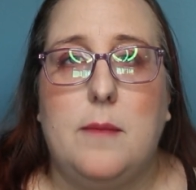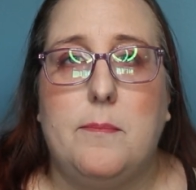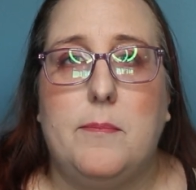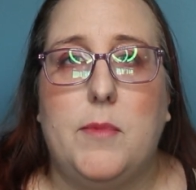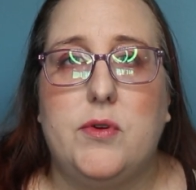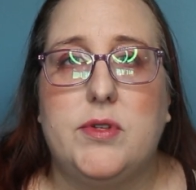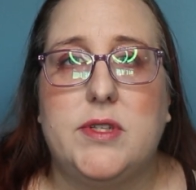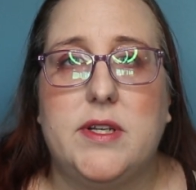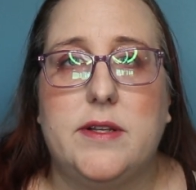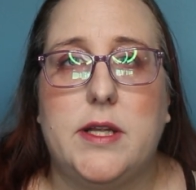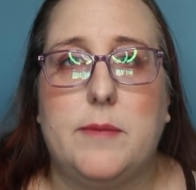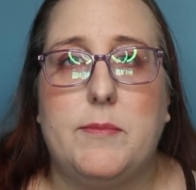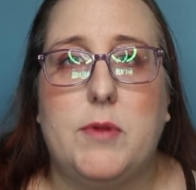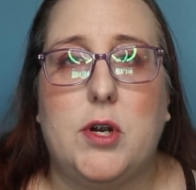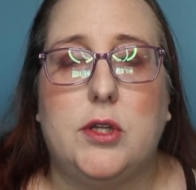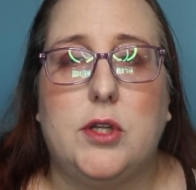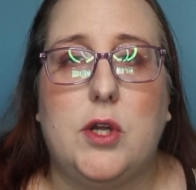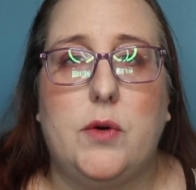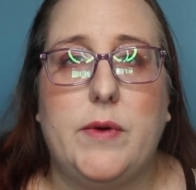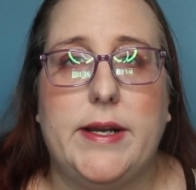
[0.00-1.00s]
Most of them
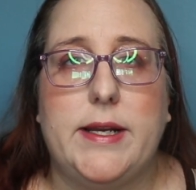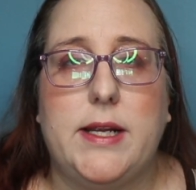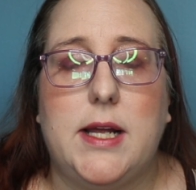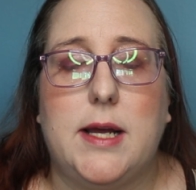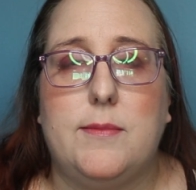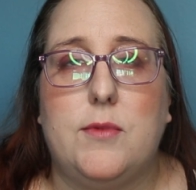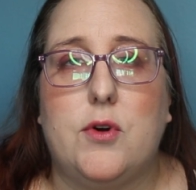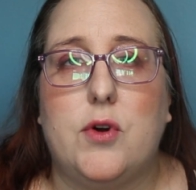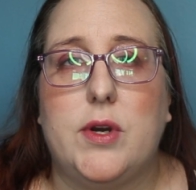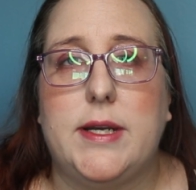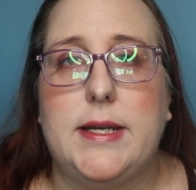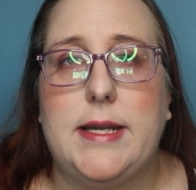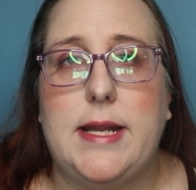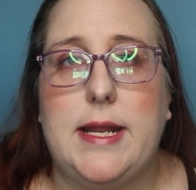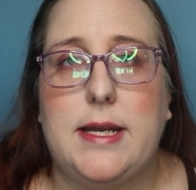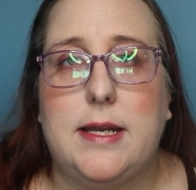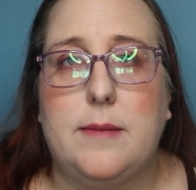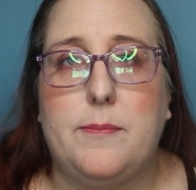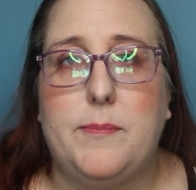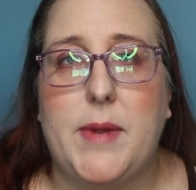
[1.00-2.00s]
are low income or
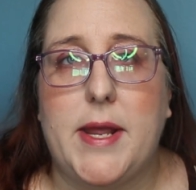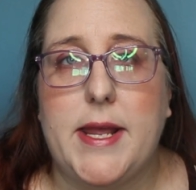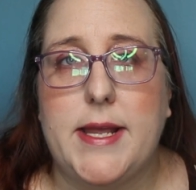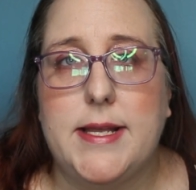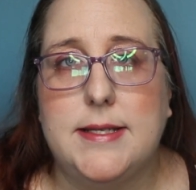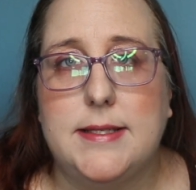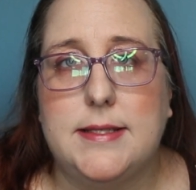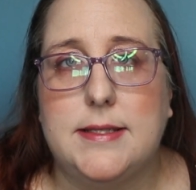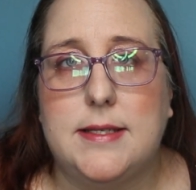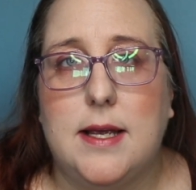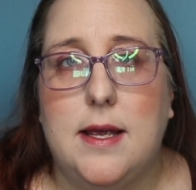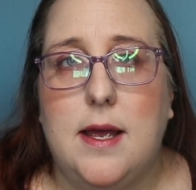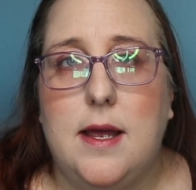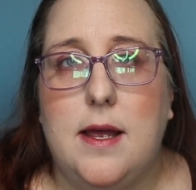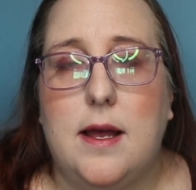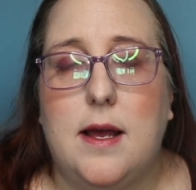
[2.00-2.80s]
need based,